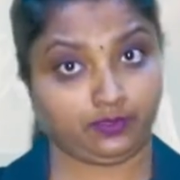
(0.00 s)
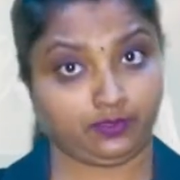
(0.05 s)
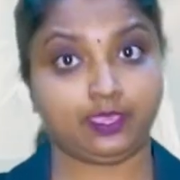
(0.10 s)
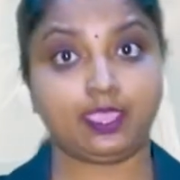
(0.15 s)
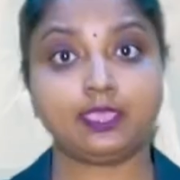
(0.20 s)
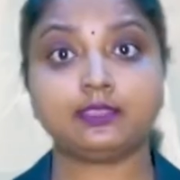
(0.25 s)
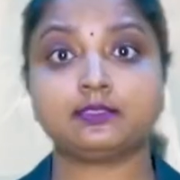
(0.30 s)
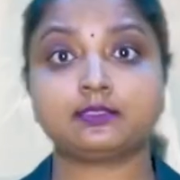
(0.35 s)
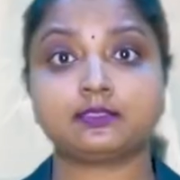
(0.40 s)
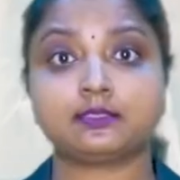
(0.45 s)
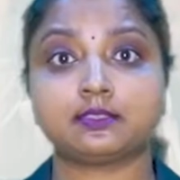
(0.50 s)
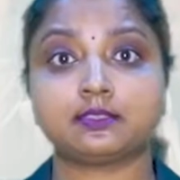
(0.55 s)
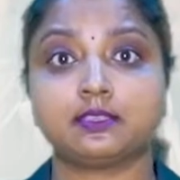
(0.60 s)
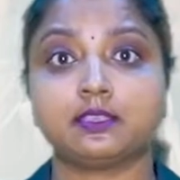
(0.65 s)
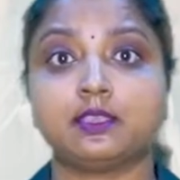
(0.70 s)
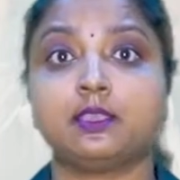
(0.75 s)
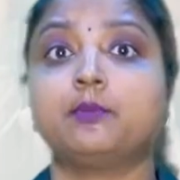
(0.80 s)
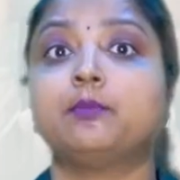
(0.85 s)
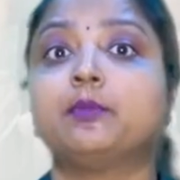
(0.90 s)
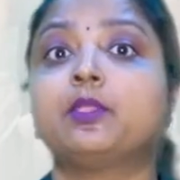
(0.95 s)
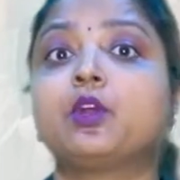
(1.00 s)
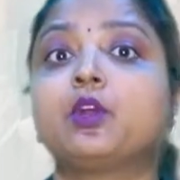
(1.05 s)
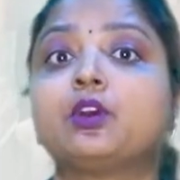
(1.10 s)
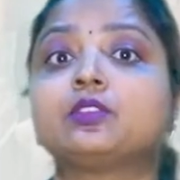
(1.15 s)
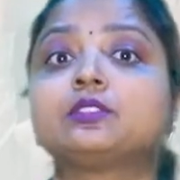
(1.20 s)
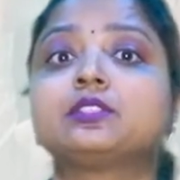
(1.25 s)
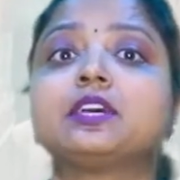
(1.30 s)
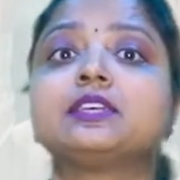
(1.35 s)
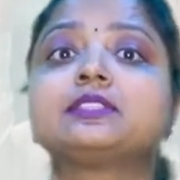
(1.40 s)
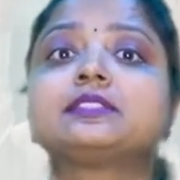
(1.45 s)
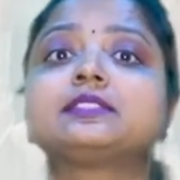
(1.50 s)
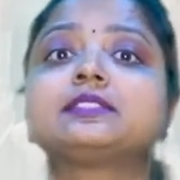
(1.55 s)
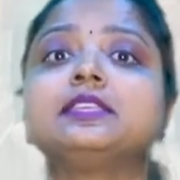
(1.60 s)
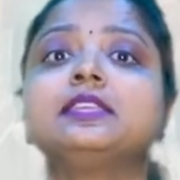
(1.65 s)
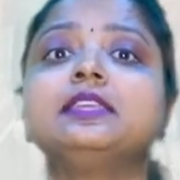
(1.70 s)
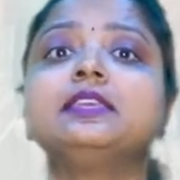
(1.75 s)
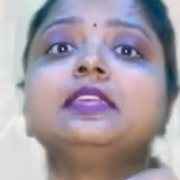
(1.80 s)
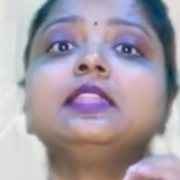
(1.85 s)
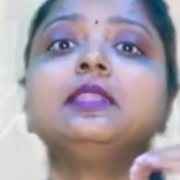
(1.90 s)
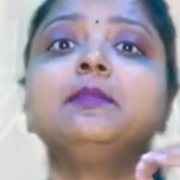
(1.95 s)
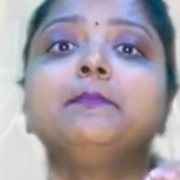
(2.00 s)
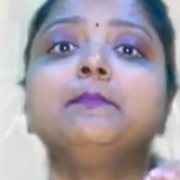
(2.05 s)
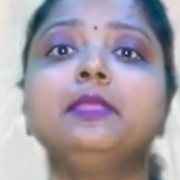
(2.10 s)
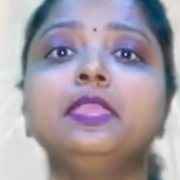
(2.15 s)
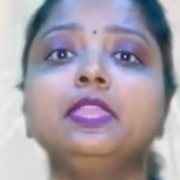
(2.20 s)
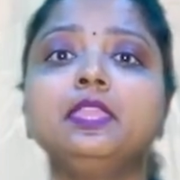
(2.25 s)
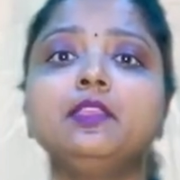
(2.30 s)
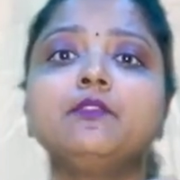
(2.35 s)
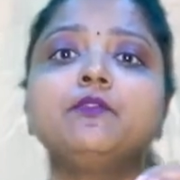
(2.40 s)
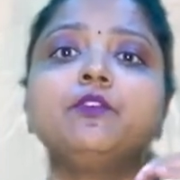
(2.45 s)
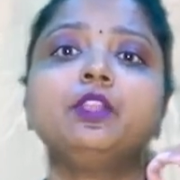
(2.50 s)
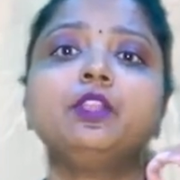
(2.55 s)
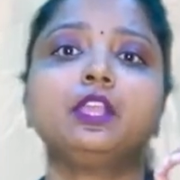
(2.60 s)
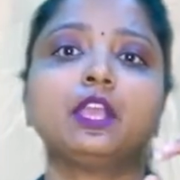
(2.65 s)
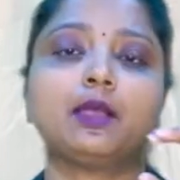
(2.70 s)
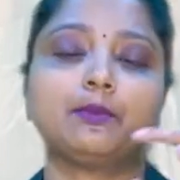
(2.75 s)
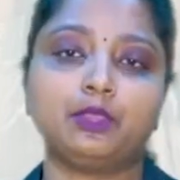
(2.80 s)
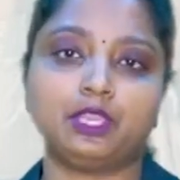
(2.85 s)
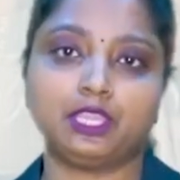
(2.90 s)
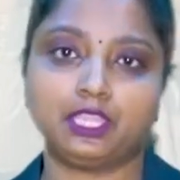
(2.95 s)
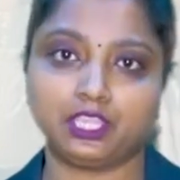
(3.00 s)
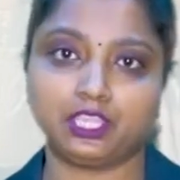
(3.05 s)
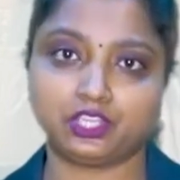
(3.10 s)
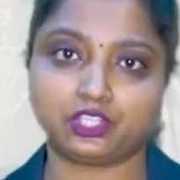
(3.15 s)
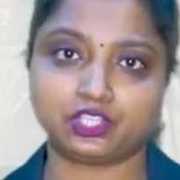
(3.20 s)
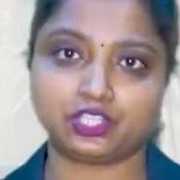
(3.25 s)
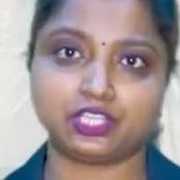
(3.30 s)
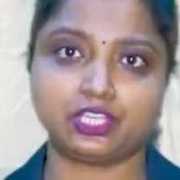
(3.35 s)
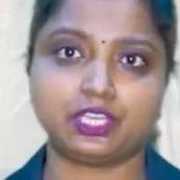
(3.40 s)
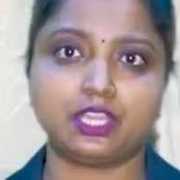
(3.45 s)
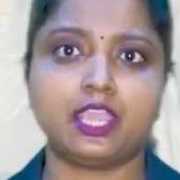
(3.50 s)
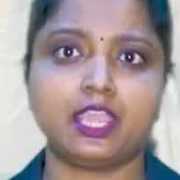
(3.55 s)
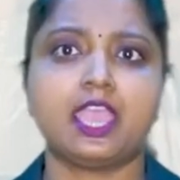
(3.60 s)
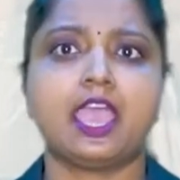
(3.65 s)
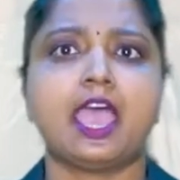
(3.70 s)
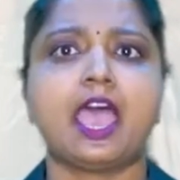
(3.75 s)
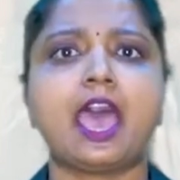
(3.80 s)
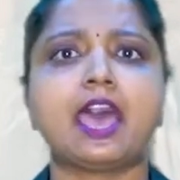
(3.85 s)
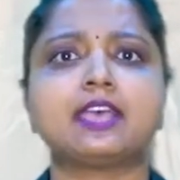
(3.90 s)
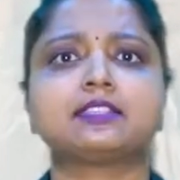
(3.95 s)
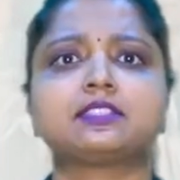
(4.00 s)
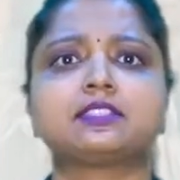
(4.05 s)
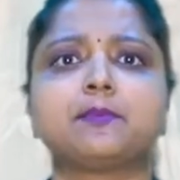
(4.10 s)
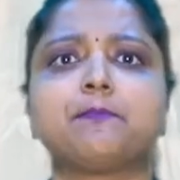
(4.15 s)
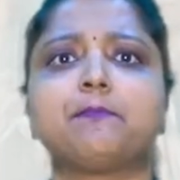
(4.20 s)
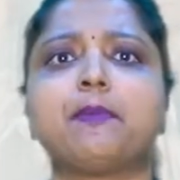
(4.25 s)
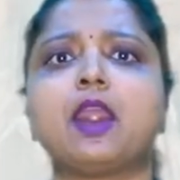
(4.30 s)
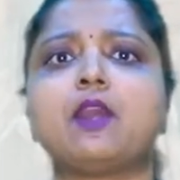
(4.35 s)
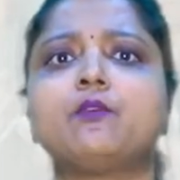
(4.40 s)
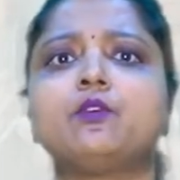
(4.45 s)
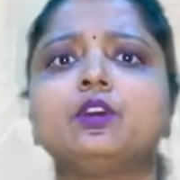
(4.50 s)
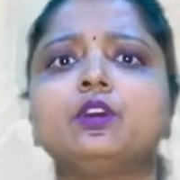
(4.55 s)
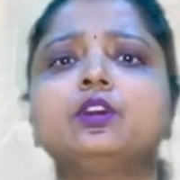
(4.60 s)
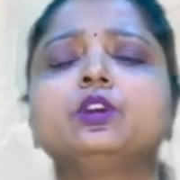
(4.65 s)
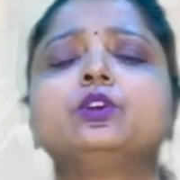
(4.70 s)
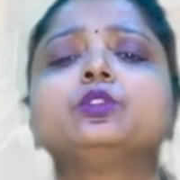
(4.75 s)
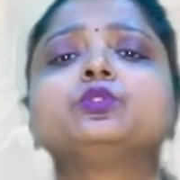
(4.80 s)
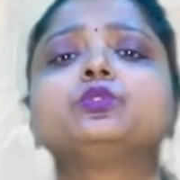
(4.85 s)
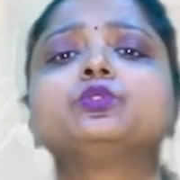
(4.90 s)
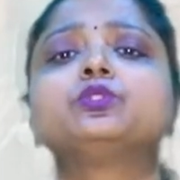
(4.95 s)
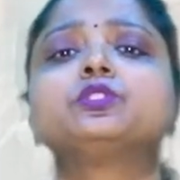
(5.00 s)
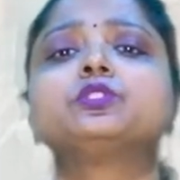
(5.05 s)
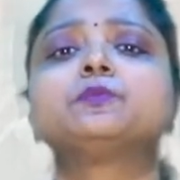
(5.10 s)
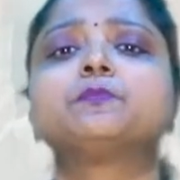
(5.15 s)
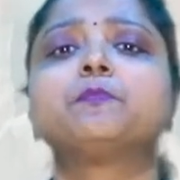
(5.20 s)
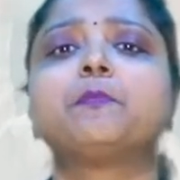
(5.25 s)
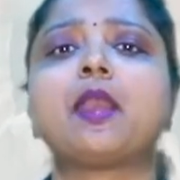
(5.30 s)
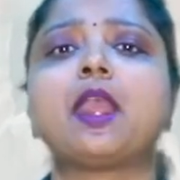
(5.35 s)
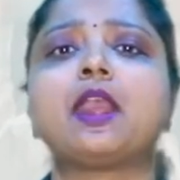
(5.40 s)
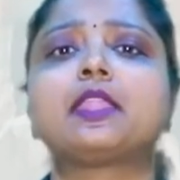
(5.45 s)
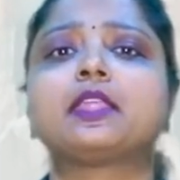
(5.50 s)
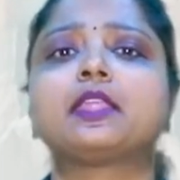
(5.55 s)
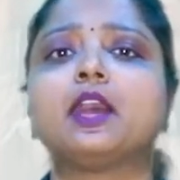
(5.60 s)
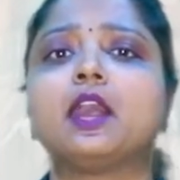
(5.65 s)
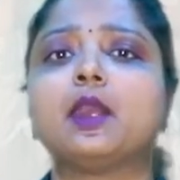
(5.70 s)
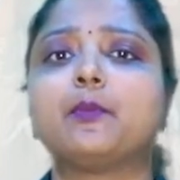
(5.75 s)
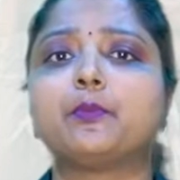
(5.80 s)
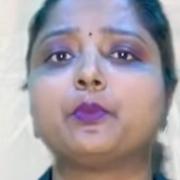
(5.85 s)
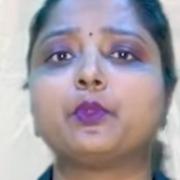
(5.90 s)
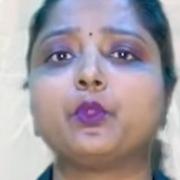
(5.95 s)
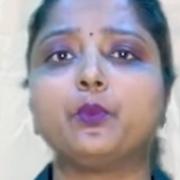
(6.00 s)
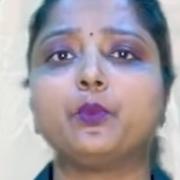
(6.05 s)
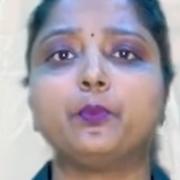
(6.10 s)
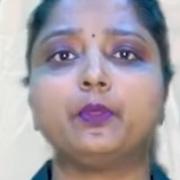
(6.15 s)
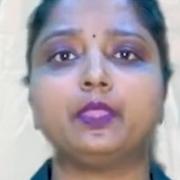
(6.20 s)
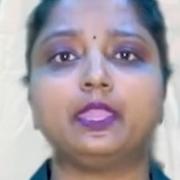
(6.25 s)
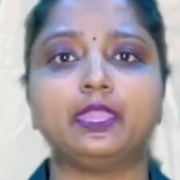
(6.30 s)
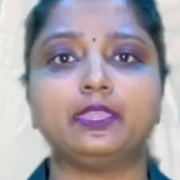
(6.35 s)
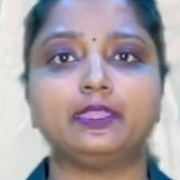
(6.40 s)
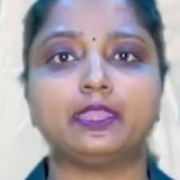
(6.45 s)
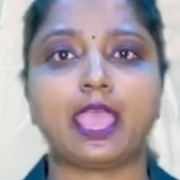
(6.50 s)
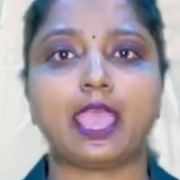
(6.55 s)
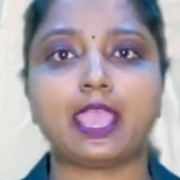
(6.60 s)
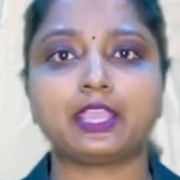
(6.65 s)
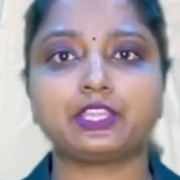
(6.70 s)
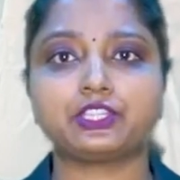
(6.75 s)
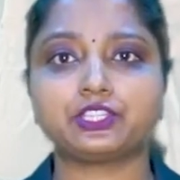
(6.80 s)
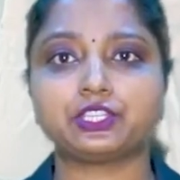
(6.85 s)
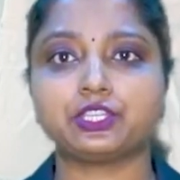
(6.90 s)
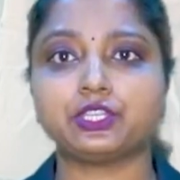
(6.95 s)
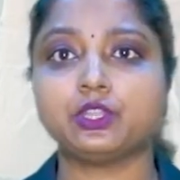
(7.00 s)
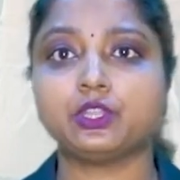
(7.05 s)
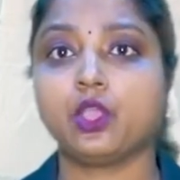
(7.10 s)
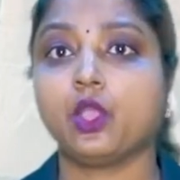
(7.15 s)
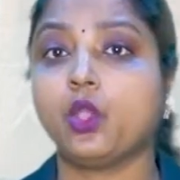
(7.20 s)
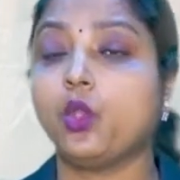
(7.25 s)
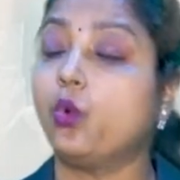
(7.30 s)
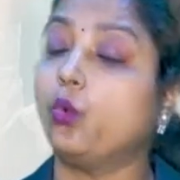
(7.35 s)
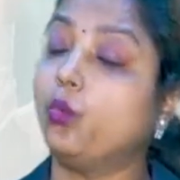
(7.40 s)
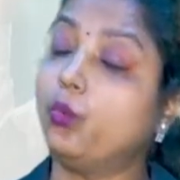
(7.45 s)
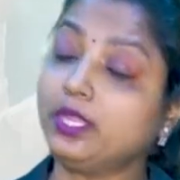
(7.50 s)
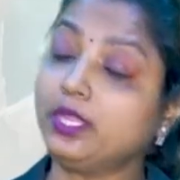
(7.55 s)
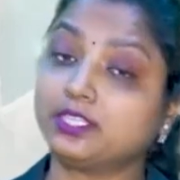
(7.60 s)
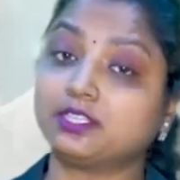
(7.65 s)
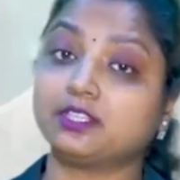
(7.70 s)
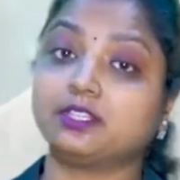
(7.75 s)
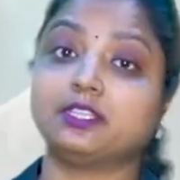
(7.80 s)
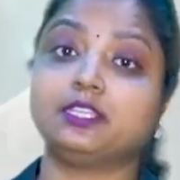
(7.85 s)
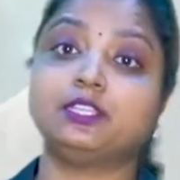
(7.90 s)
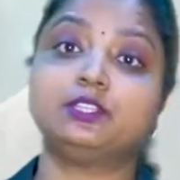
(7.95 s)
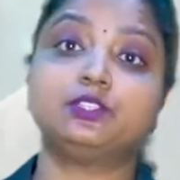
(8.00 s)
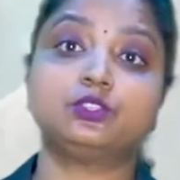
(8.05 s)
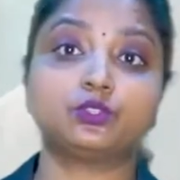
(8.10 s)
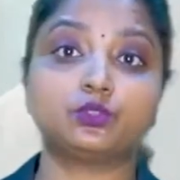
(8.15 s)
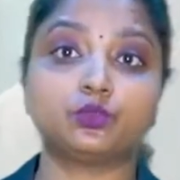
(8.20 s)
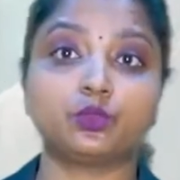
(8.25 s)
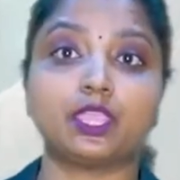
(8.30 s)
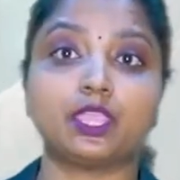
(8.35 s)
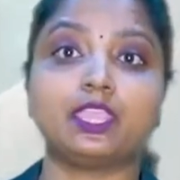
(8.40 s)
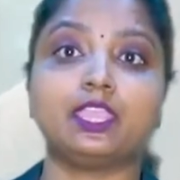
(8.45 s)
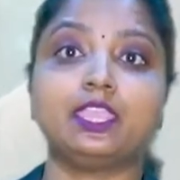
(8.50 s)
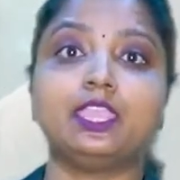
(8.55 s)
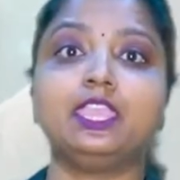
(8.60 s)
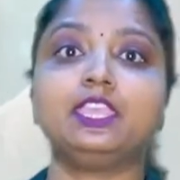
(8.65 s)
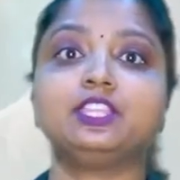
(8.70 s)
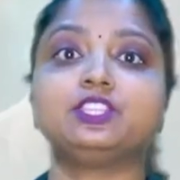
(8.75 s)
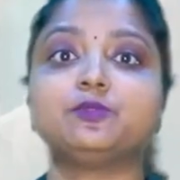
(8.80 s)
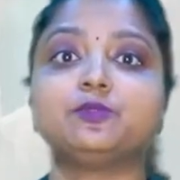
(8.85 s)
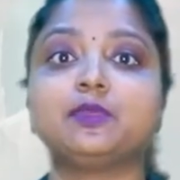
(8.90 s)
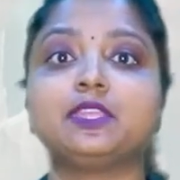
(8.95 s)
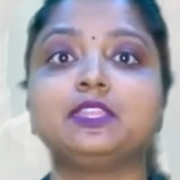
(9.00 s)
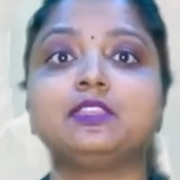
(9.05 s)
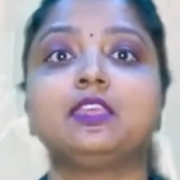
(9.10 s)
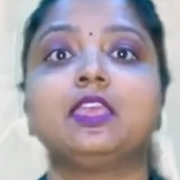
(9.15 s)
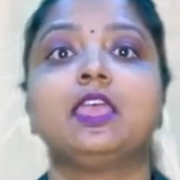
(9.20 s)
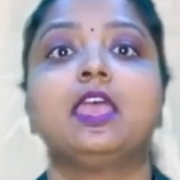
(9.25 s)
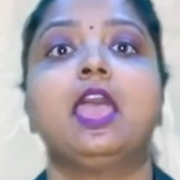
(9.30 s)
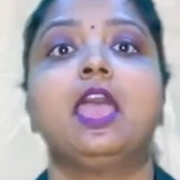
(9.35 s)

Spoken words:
Yes, because a single meaningful communication has the power to spark appropriate action, which leads to engagement,